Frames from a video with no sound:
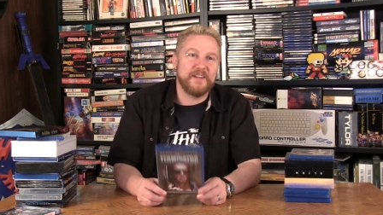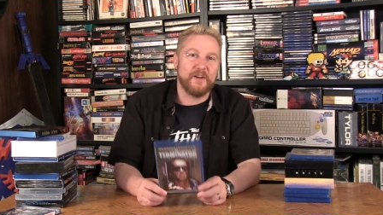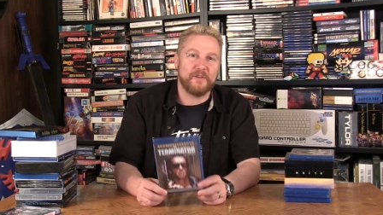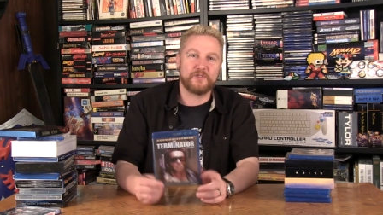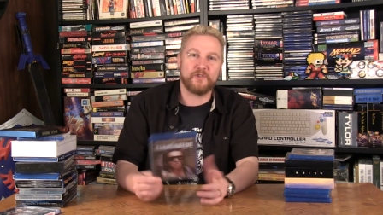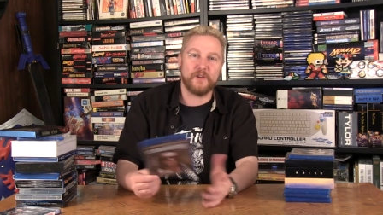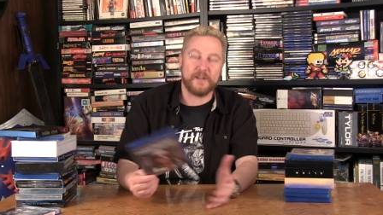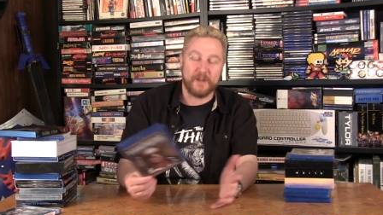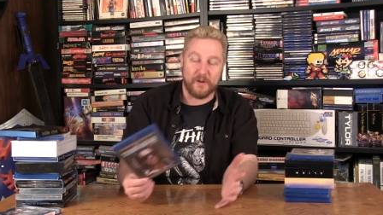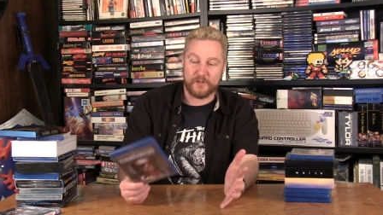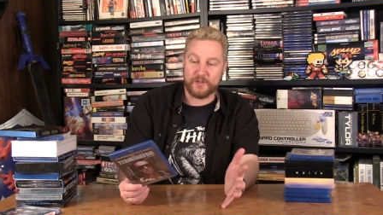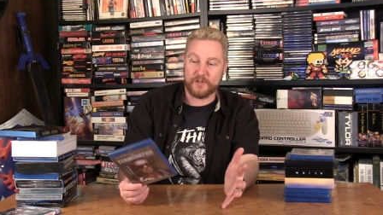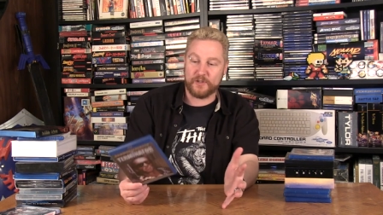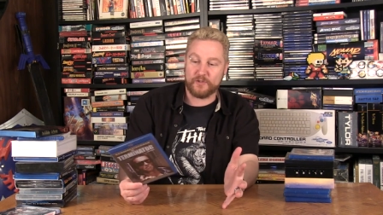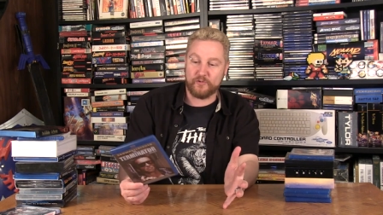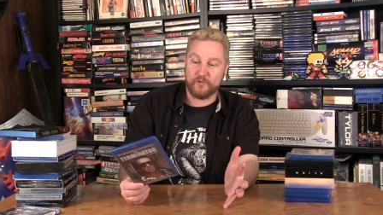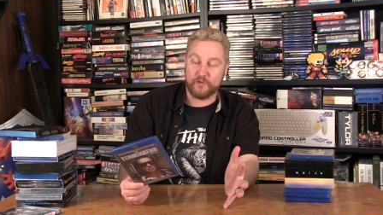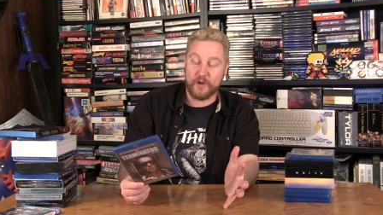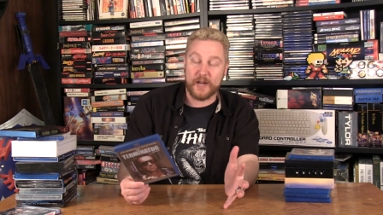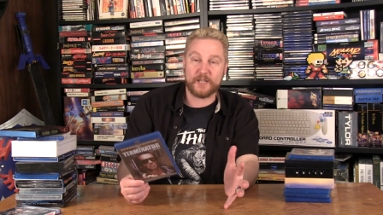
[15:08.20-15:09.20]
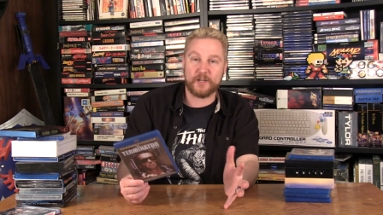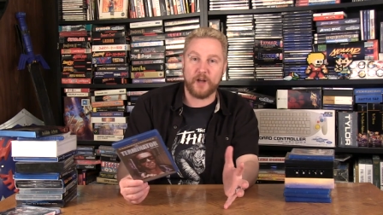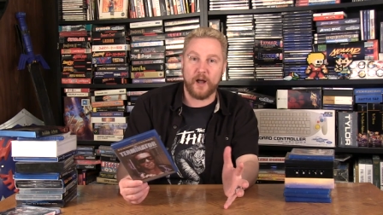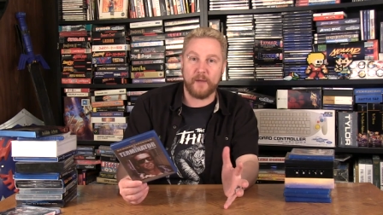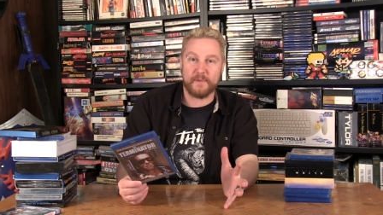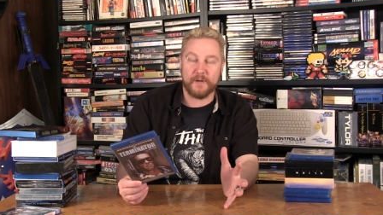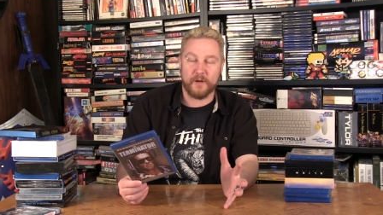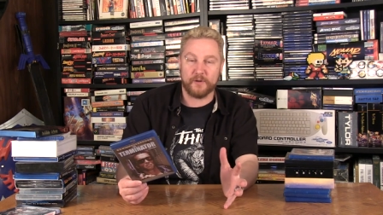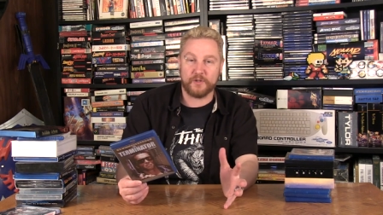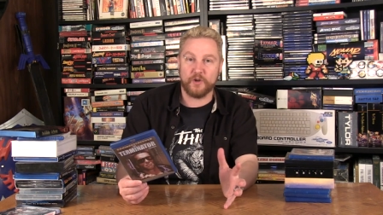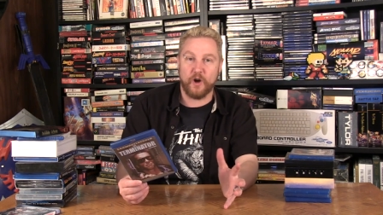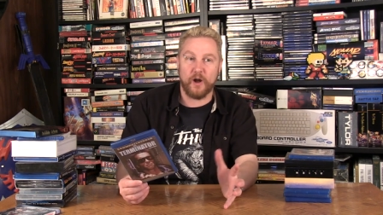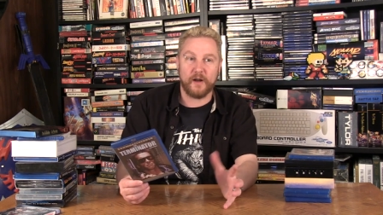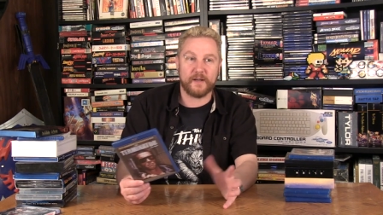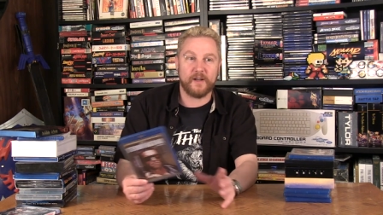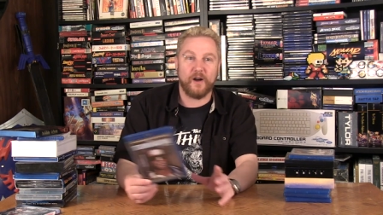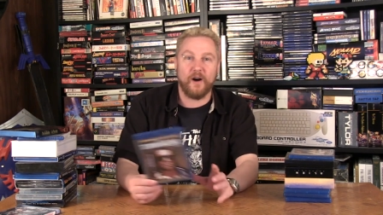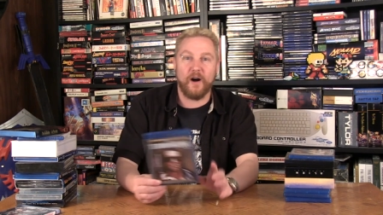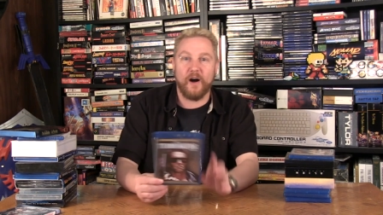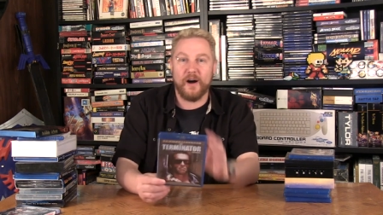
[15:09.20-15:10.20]
you know you know stretch up you know
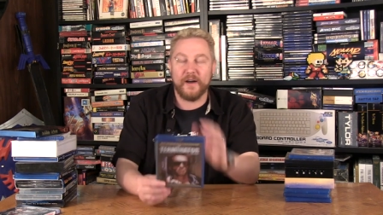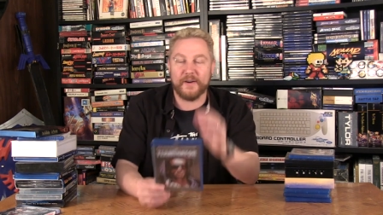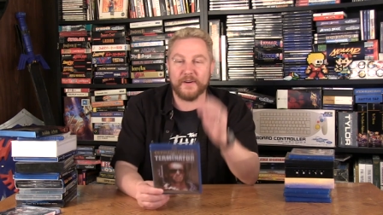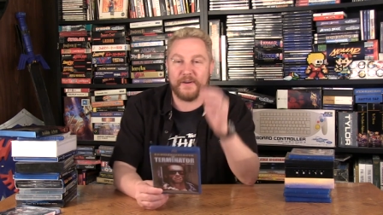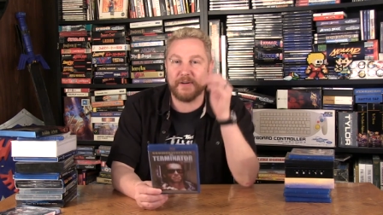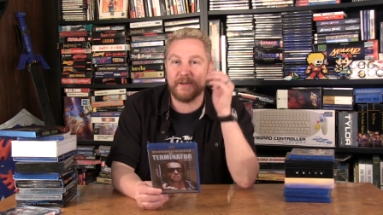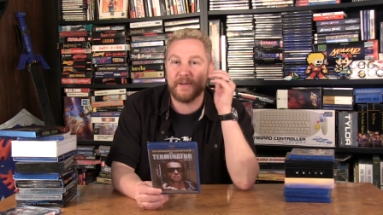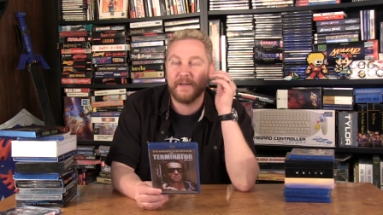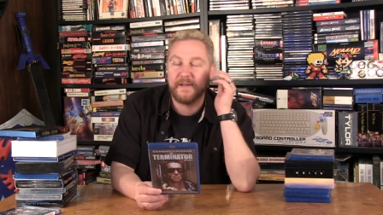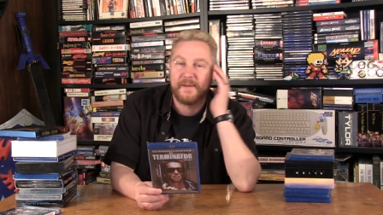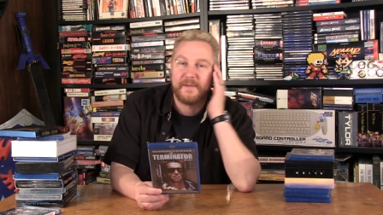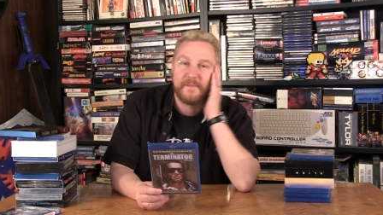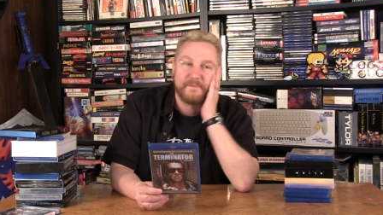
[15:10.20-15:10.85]
John Connor.